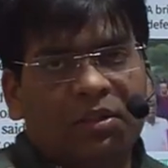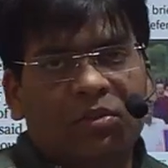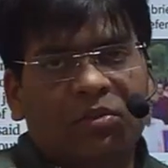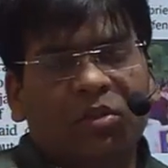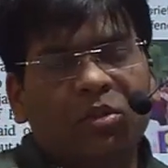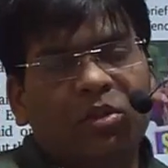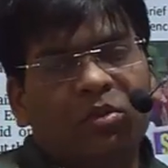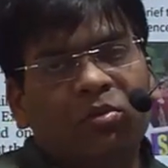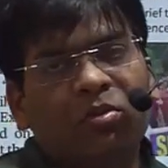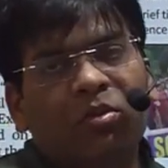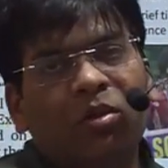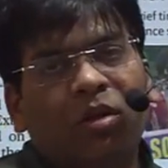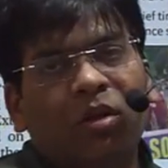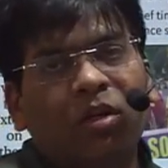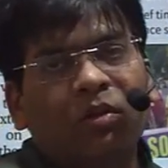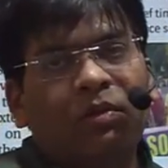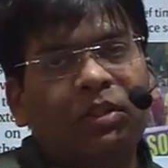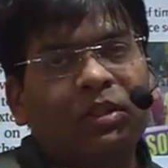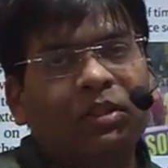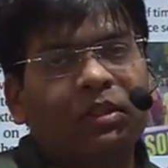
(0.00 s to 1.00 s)
So you should
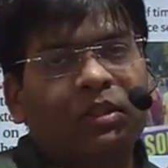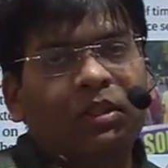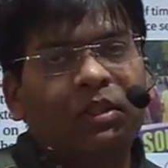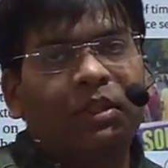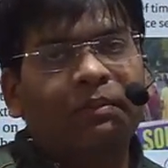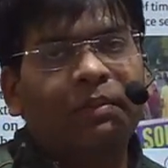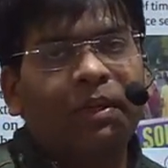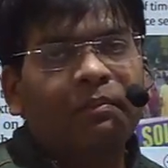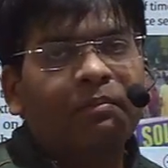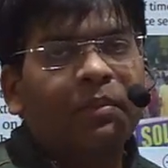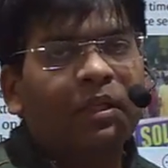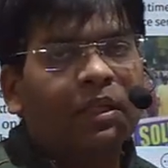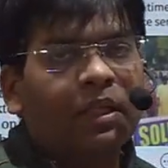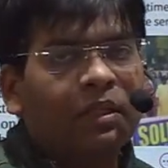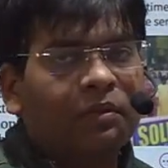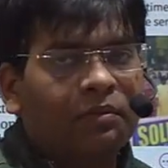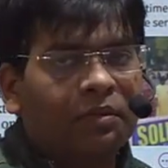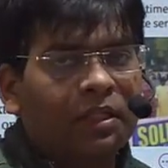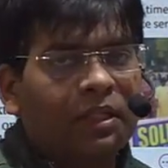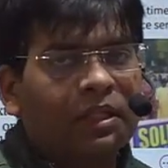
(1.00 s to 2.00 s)
always remember that
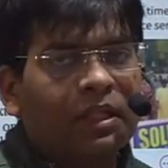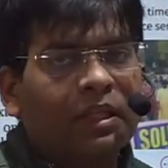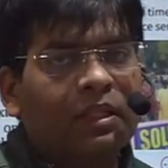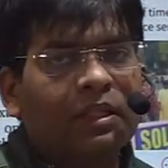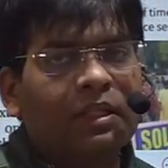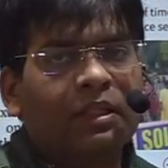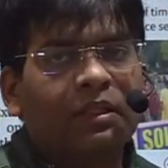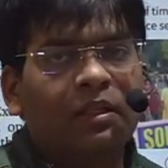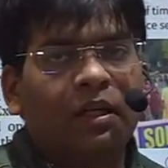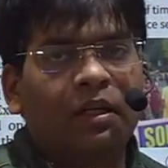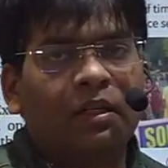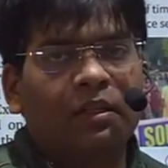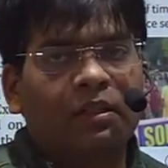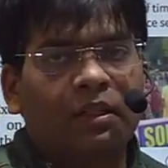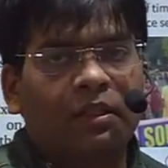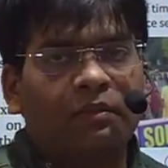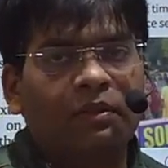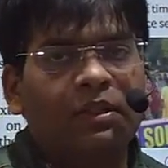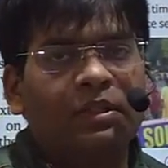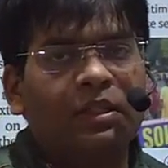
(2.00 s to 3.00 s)
Vienna
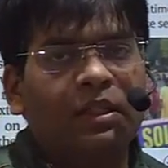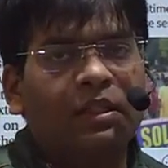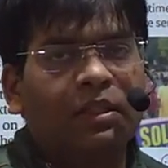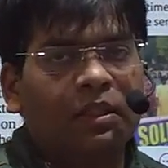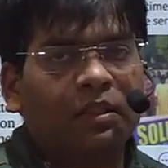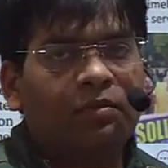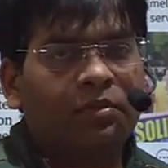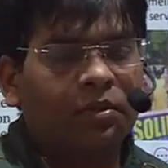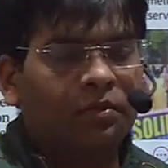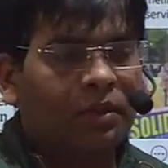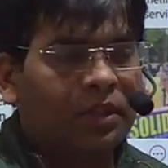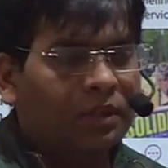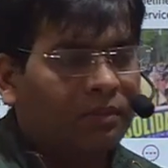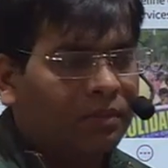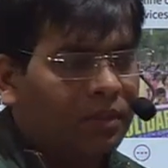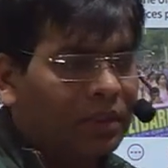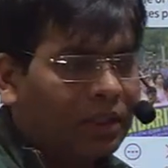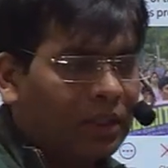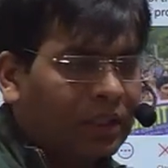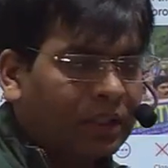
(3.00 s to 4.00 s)
Convention comes
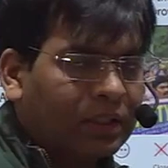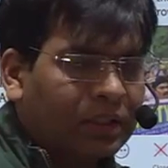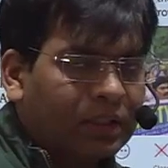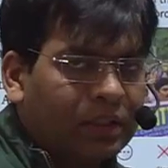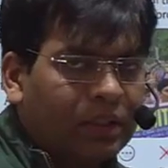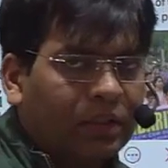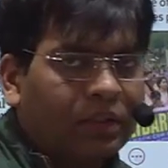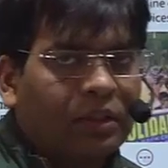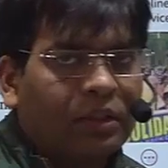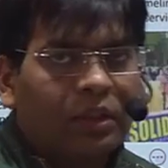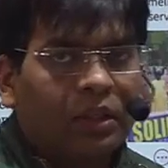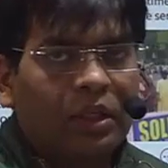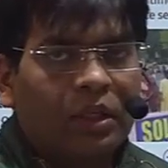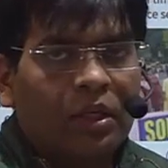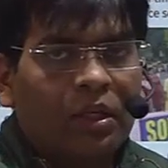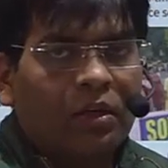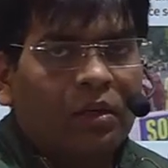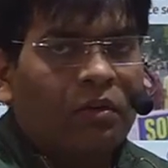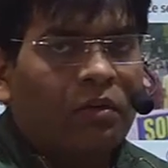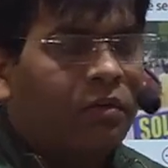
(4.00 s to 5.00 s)
whenever there is the
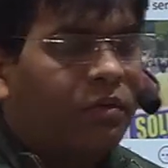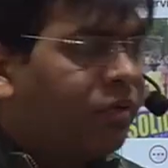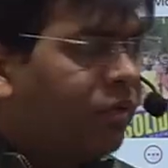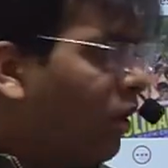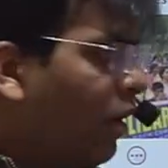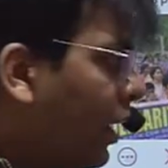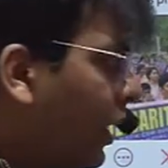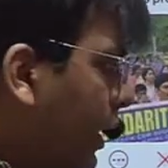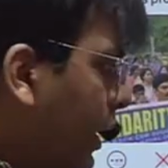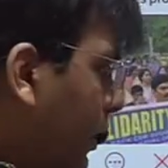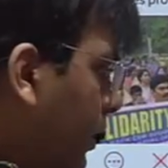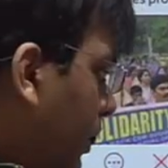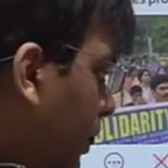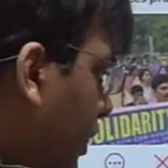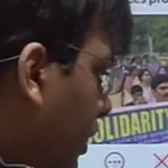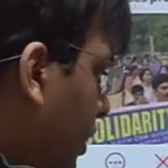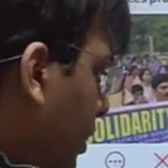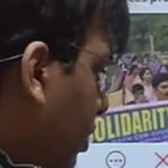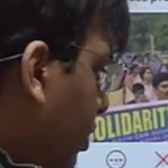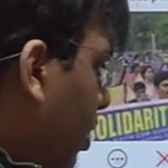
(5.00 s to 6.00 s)
foreign
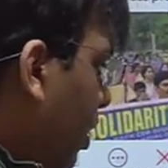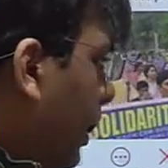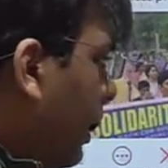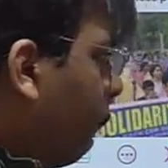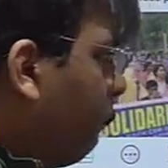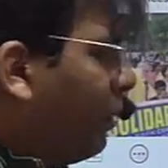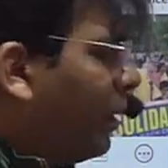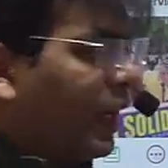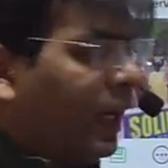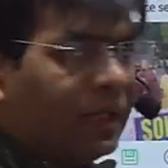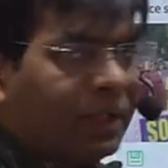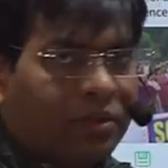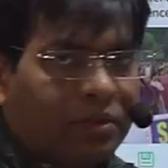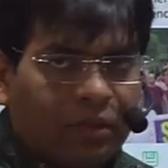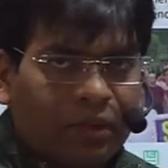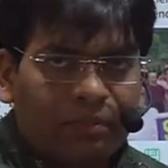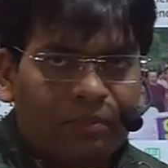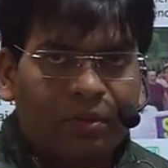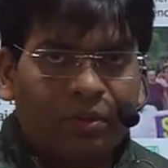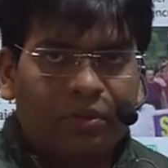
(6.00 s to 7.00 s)
law applied
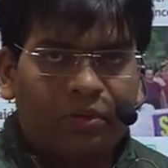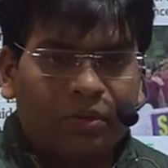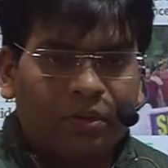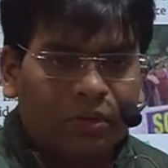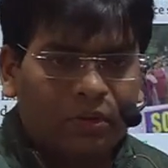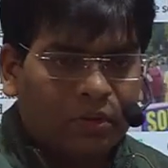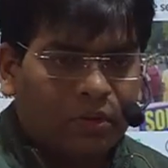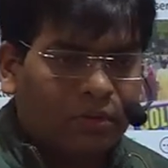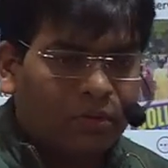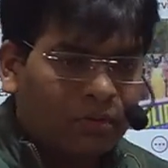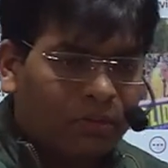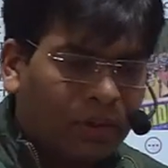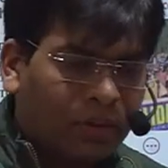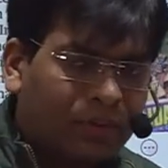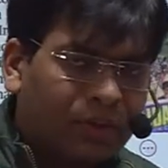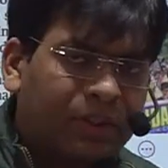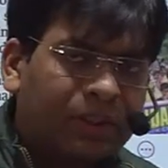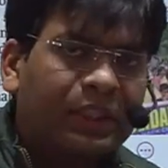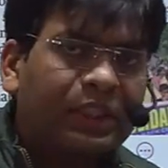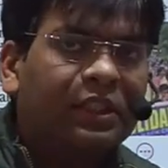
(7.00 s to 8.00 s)
to a person from
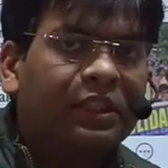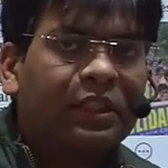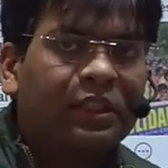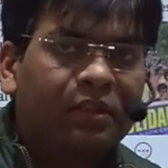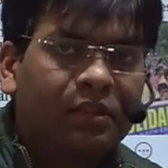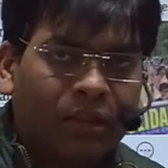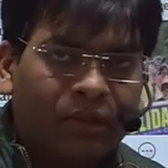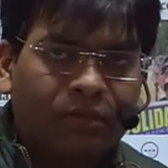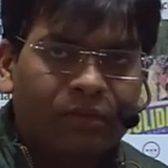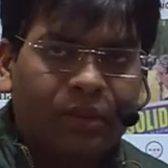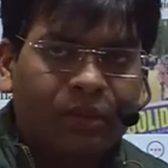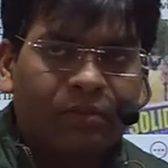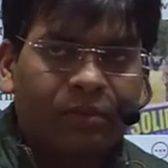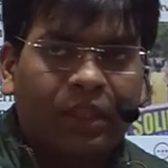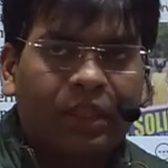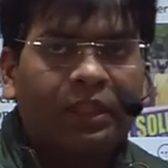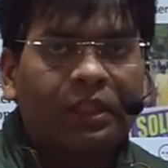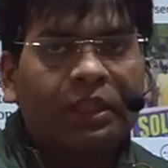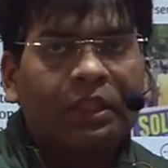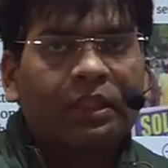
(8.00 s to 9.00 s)
the citizens of some
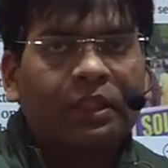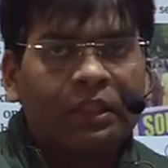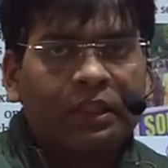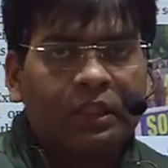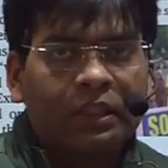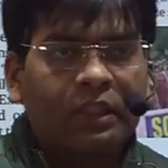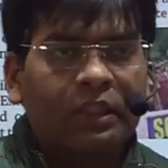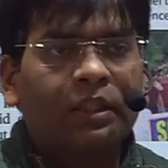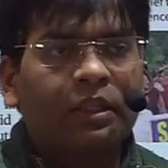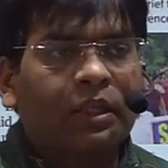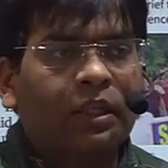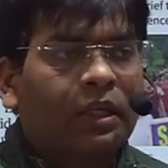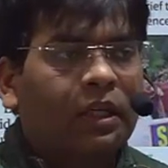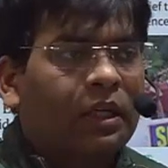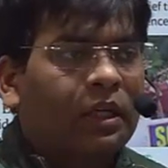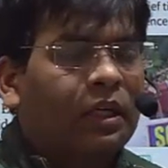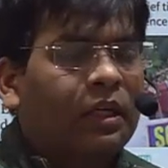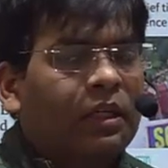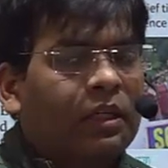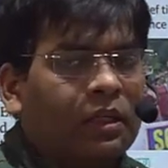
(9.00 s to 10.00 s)
other country
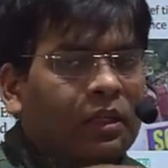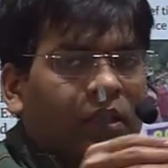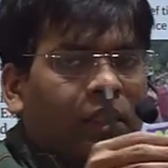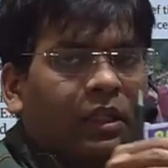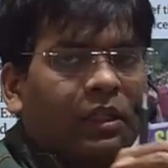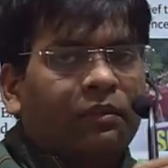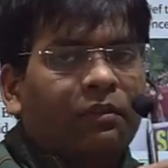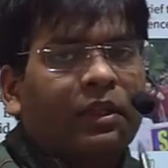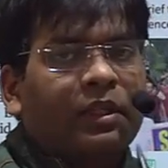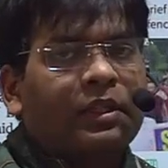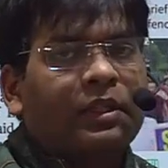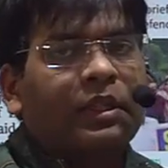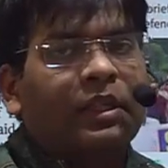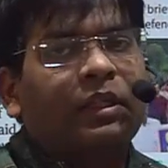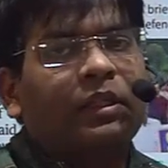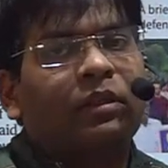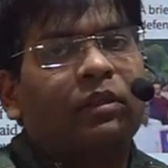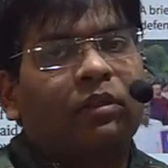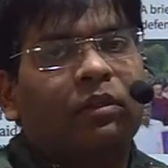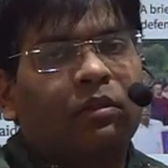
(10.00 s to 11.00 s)

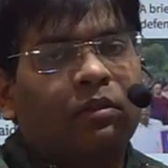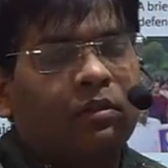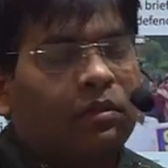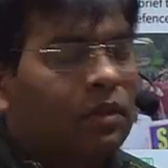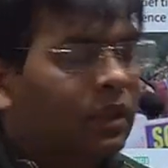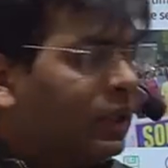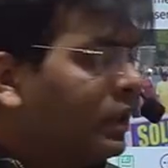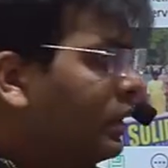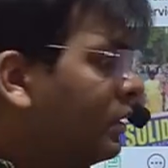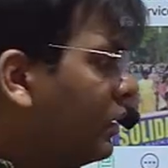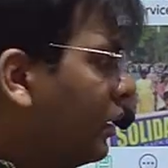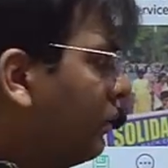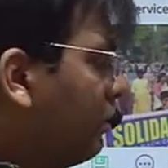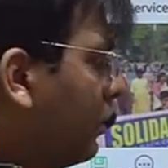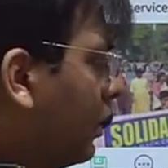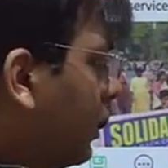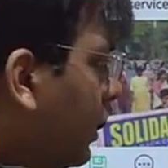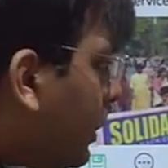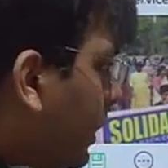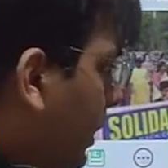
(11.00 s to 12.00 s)
convicted in
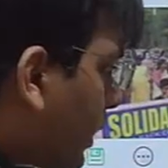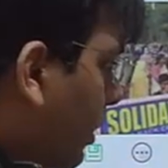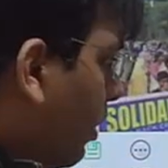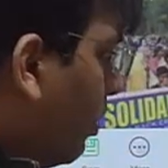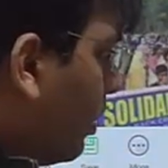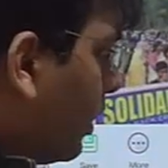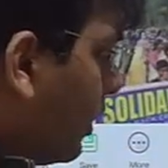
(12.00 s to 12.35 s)
some other or